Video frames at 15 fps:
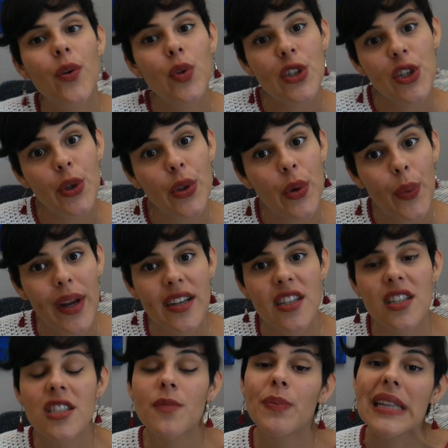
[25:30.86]
to the
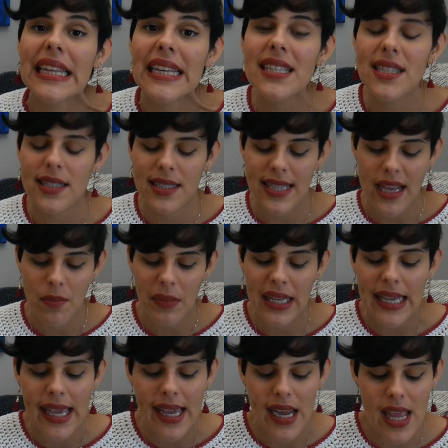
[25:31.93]
winners, please send
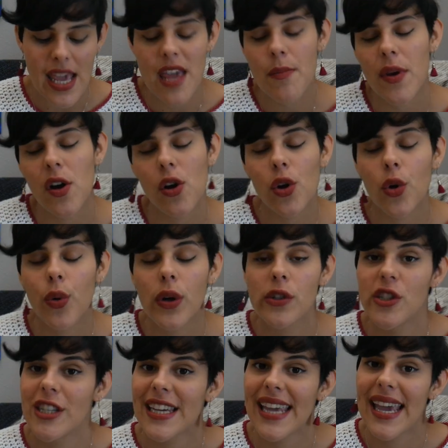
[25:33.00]
me an email,
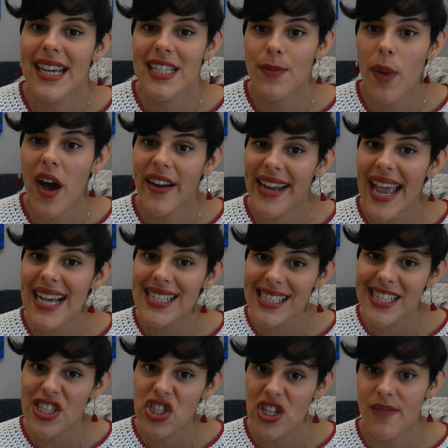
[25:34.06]

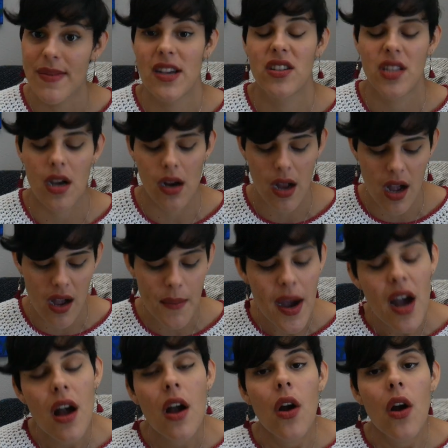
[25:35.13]
crochetcakespodcast@gmail.com,